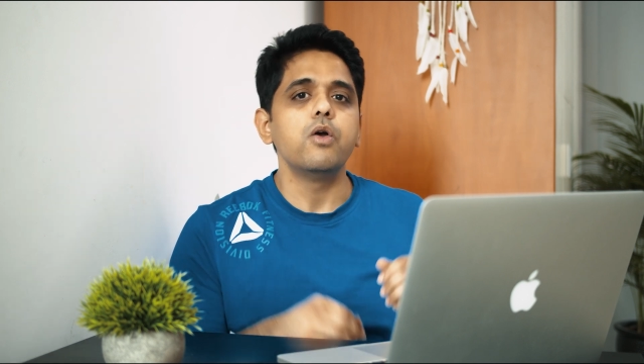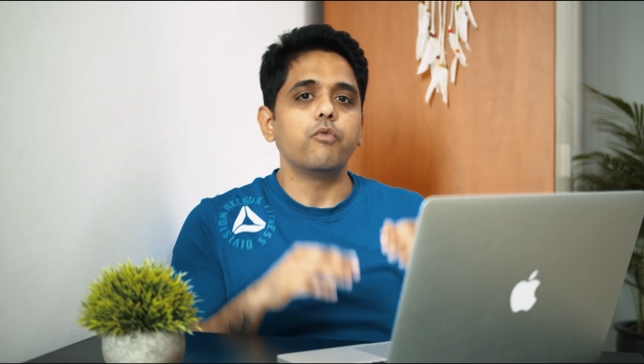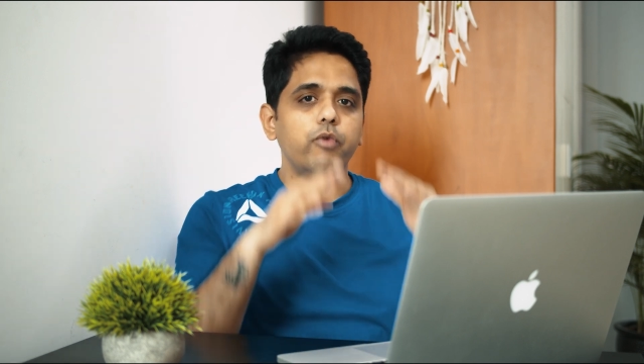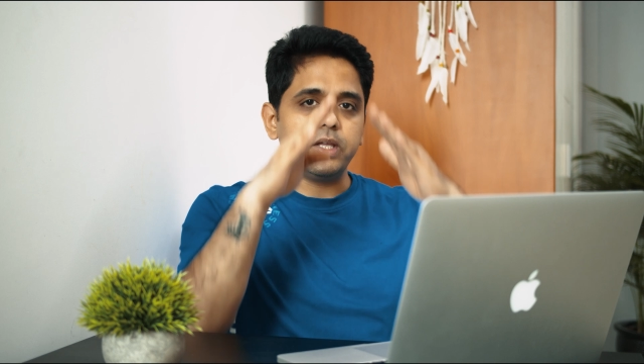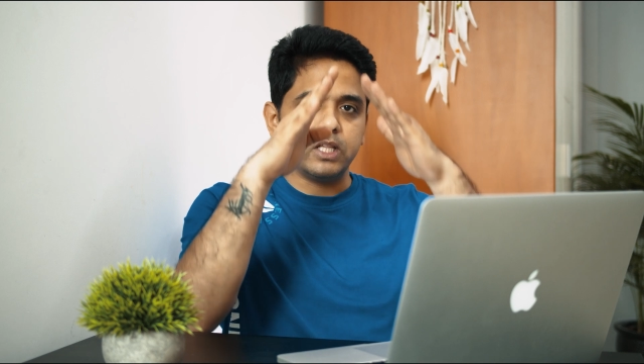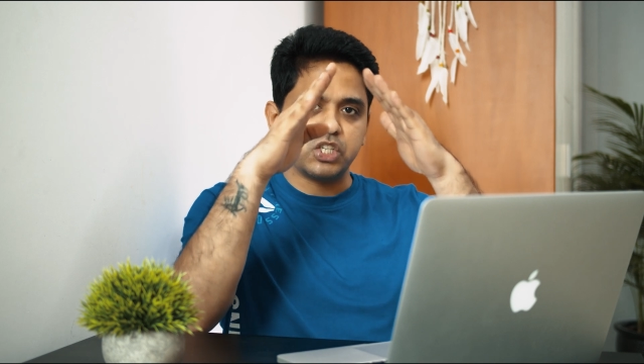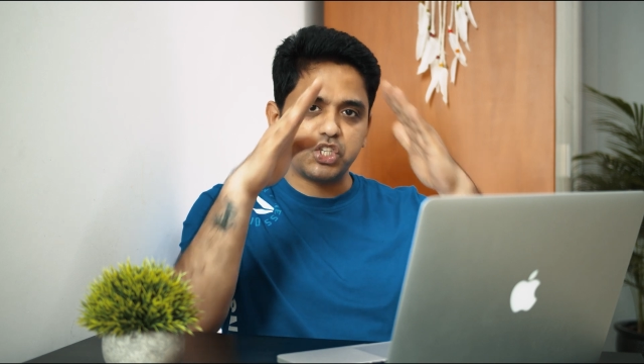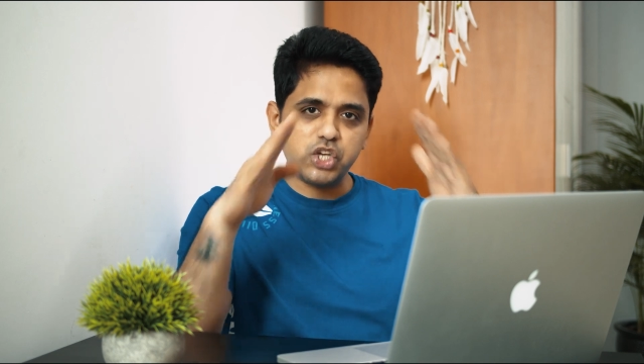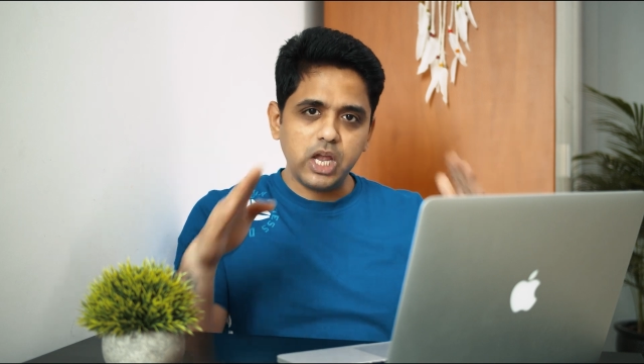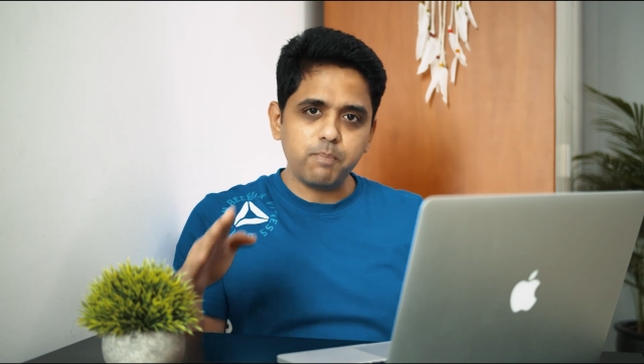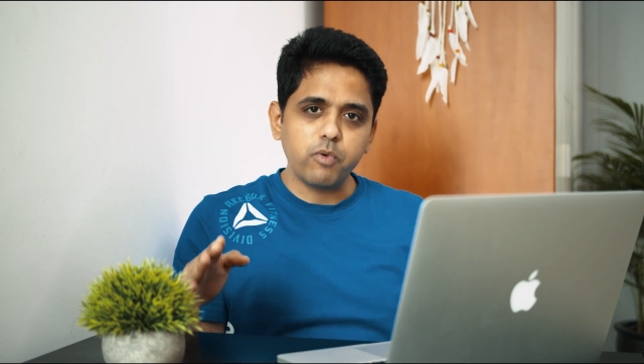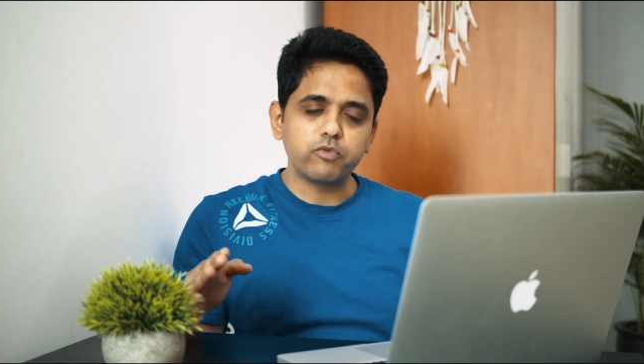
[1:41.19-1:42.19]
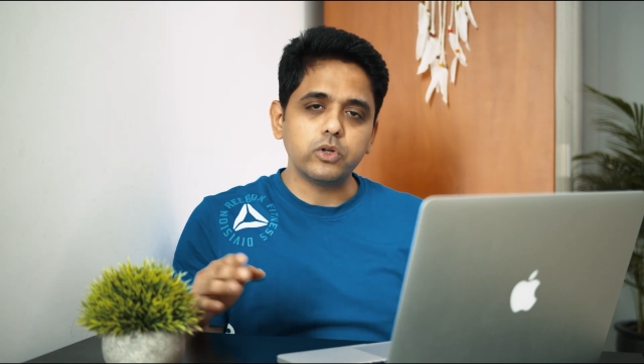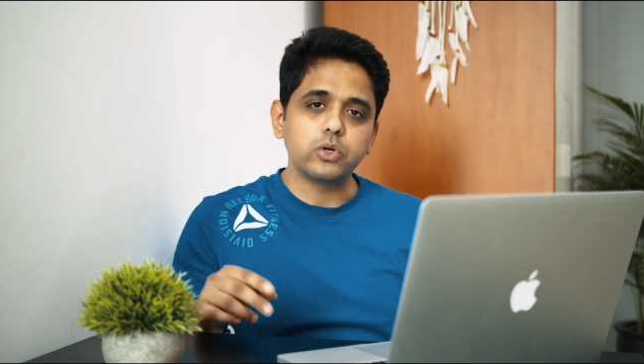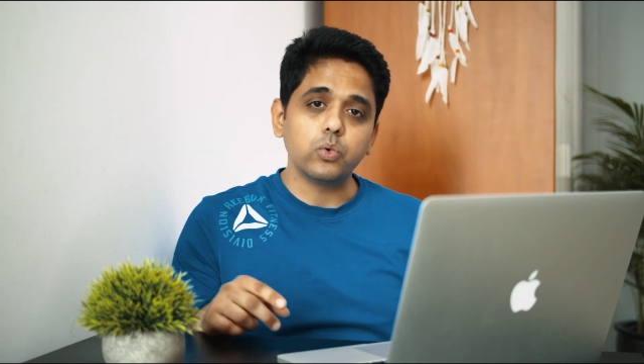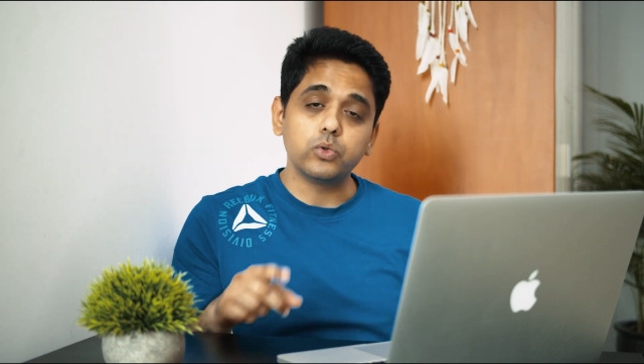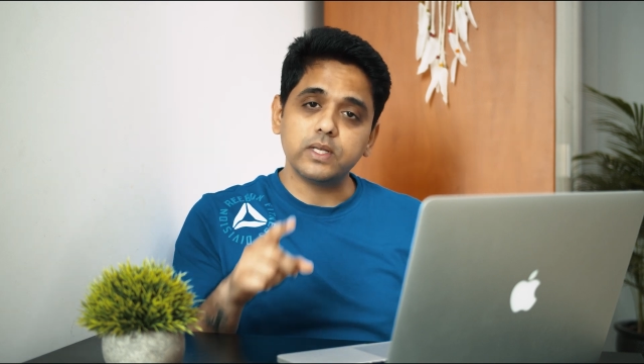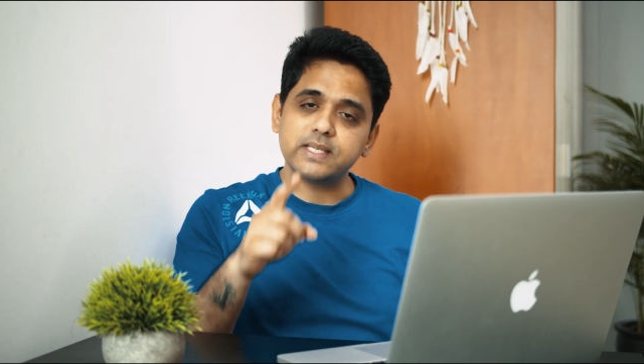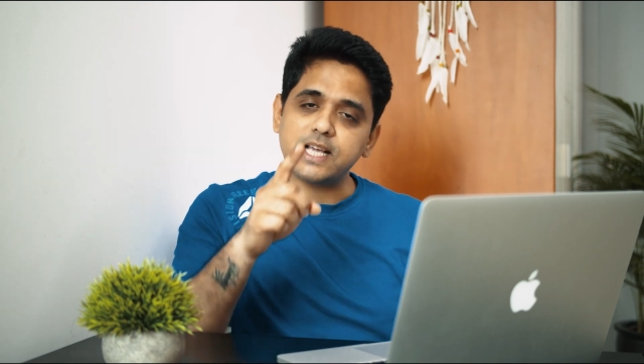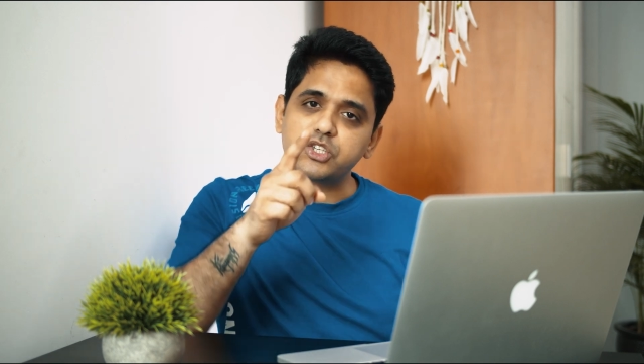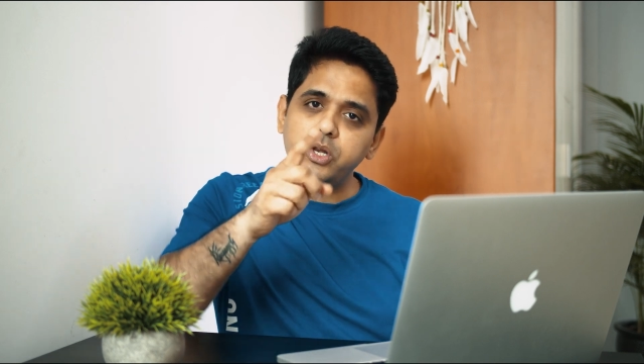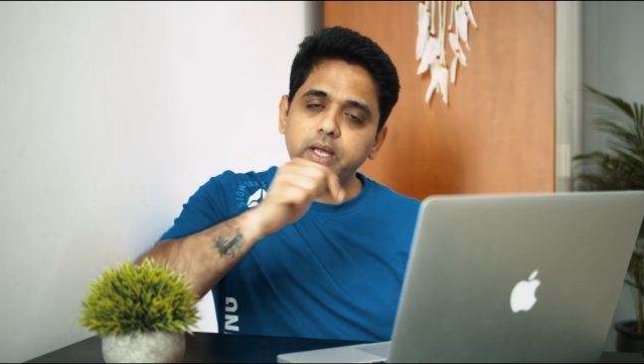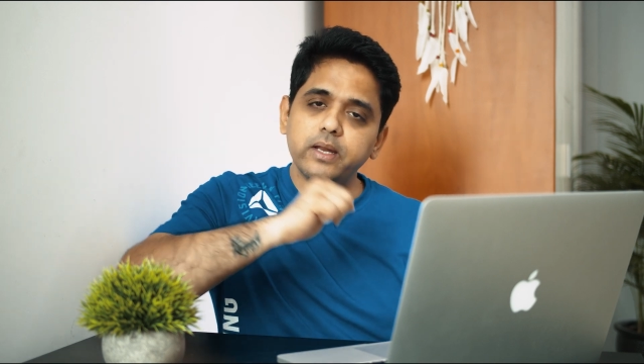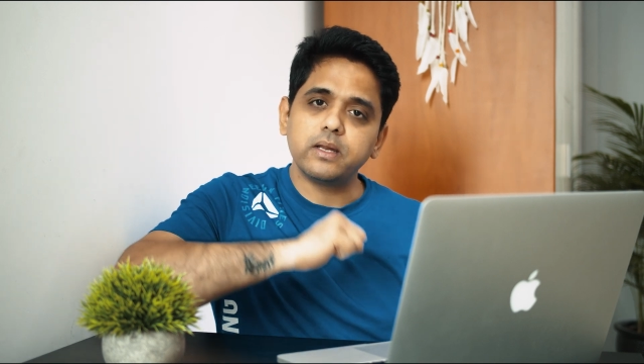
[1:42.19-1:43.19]
where the shape of the tooth is
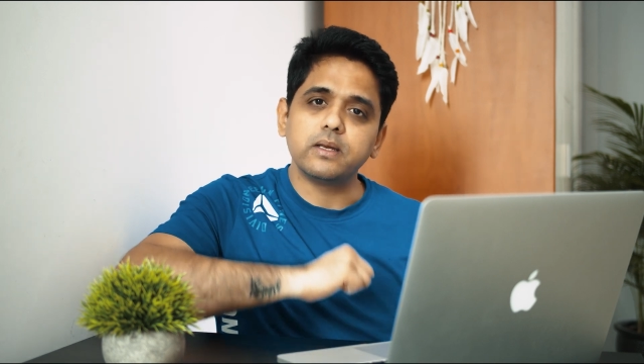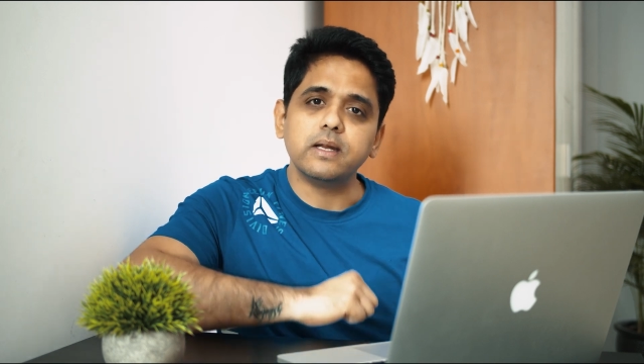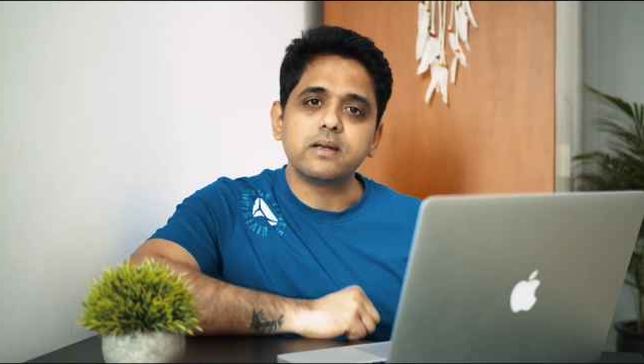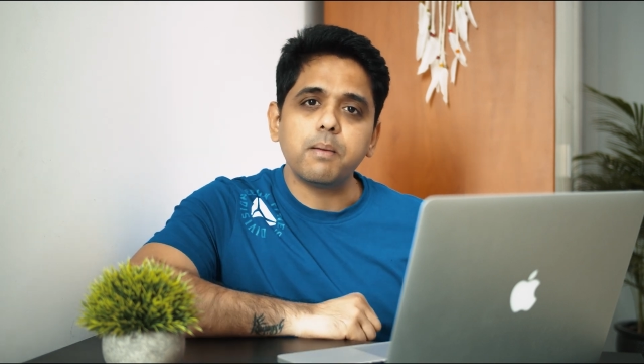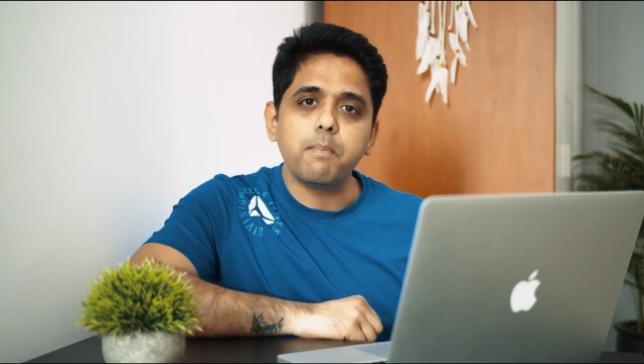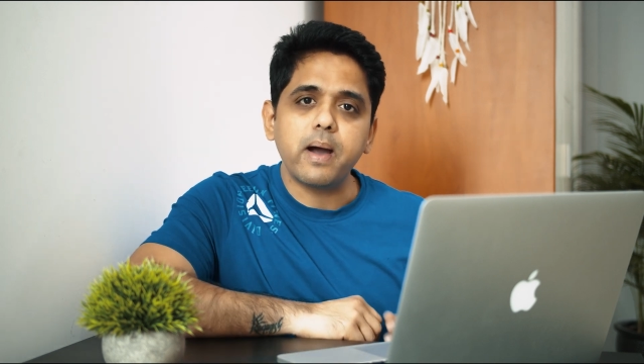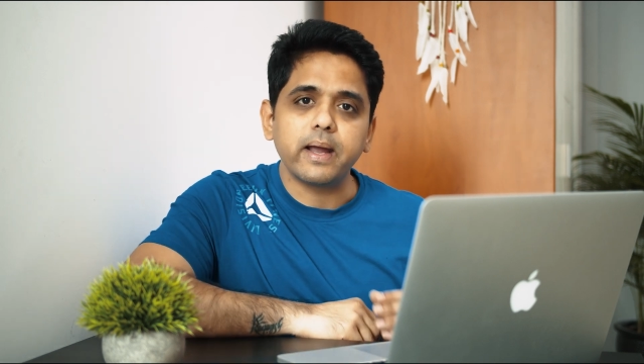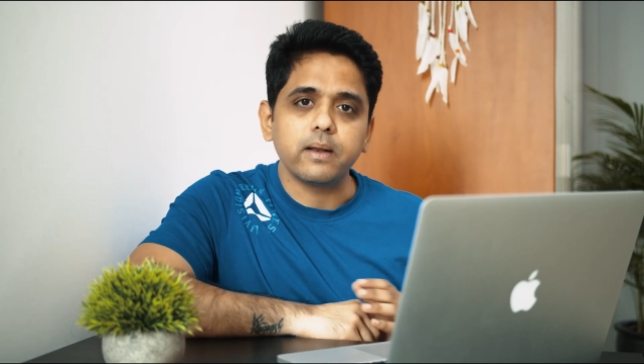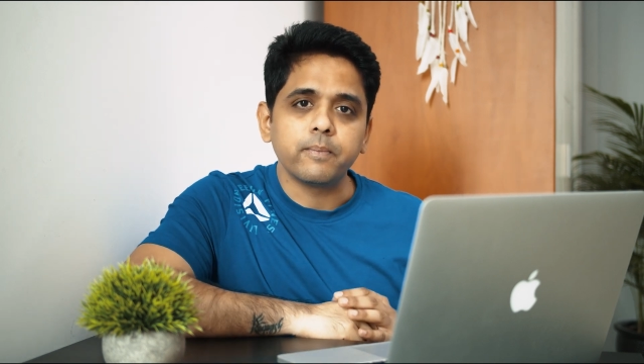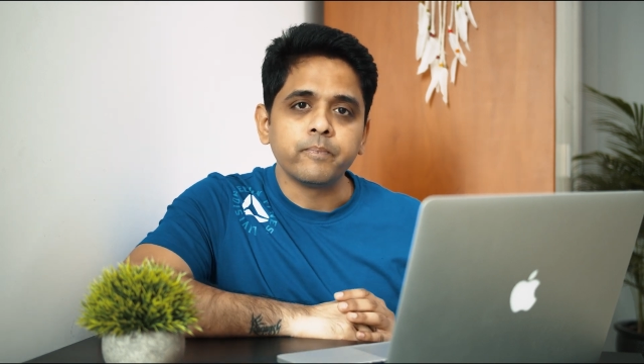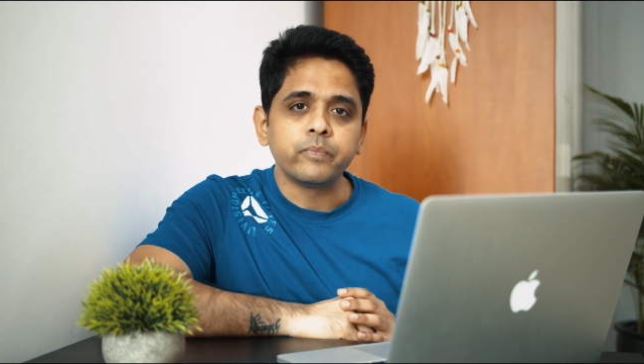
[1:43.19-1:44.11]
actually getting determined.